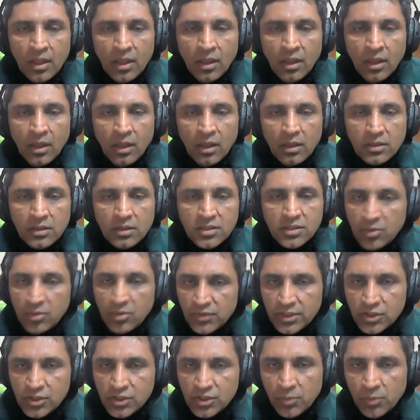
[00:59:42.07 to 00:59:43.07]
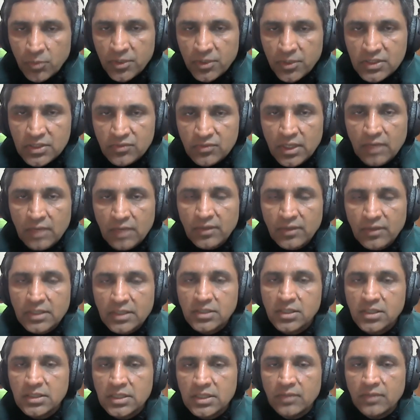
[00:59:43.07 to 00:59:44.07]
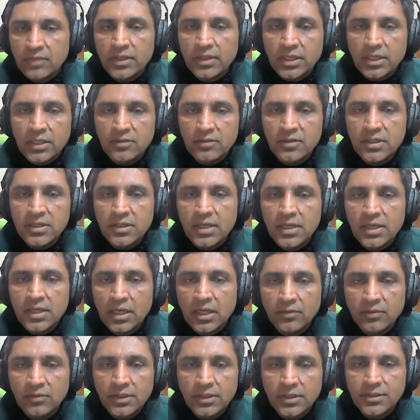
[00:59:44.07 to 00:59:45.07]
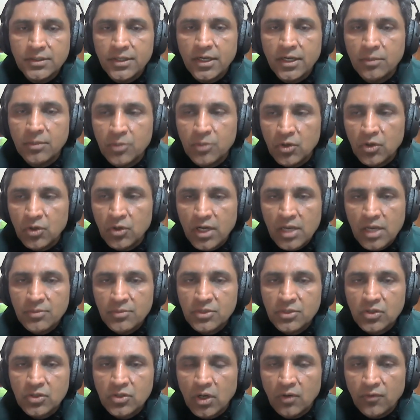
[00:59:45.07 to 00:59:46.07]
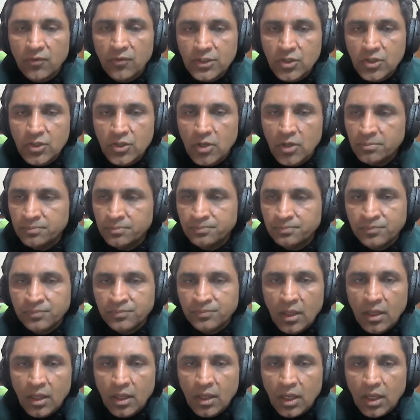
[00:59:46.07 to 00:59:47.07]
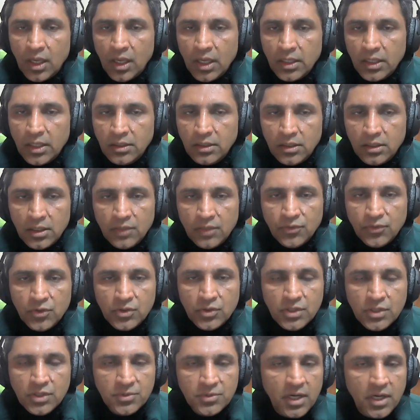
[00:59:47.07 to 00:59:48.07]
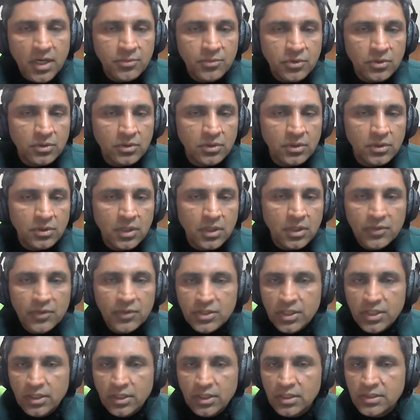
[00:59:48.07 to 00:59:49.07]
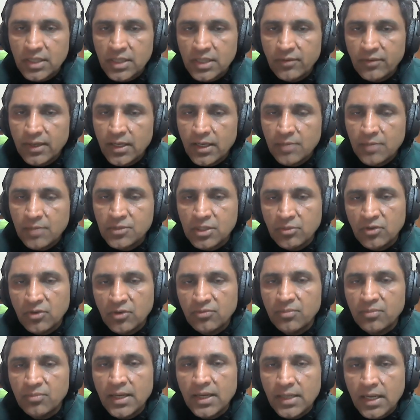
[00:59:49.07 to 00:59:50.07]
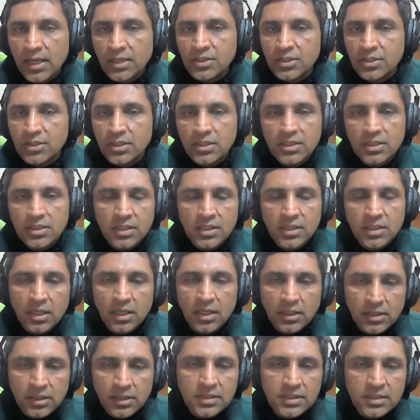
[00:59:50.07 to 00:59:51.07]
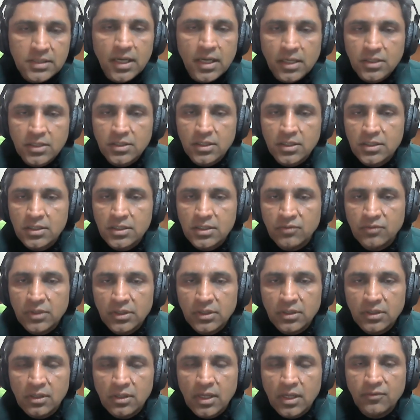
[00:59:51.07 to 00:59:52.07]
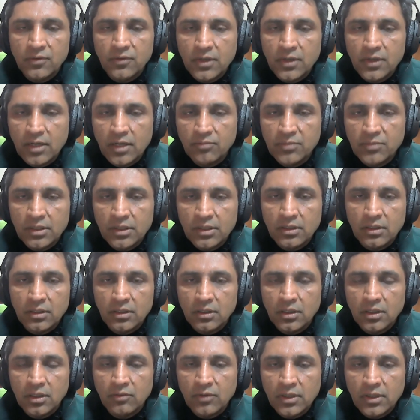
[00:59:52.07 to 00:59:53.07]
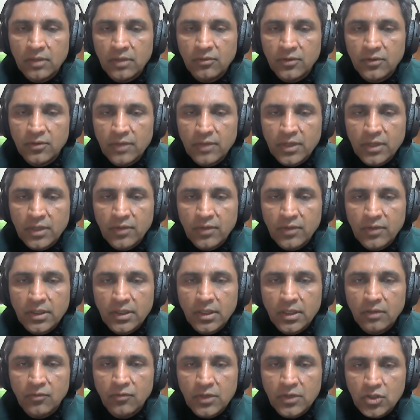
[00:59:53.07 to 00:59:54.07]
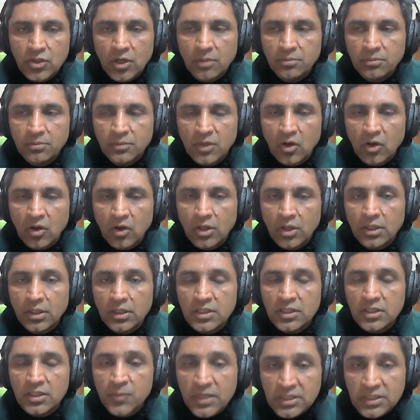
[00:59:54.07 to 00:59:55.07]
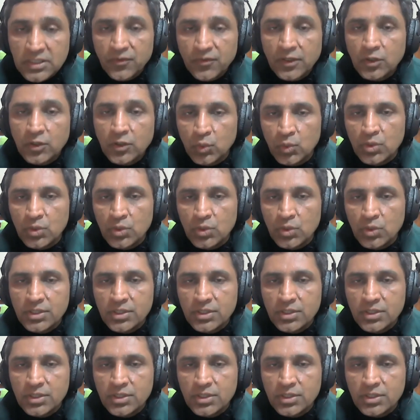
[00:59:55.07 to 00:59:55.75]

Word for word: Some of these topics we have extensively covered in our training programs called VTOM. And uh, if you subscribe to our channel SciWhy Lab, some of my lectures and others lectures we, that we have been uh, we have given in VTOM on specific tools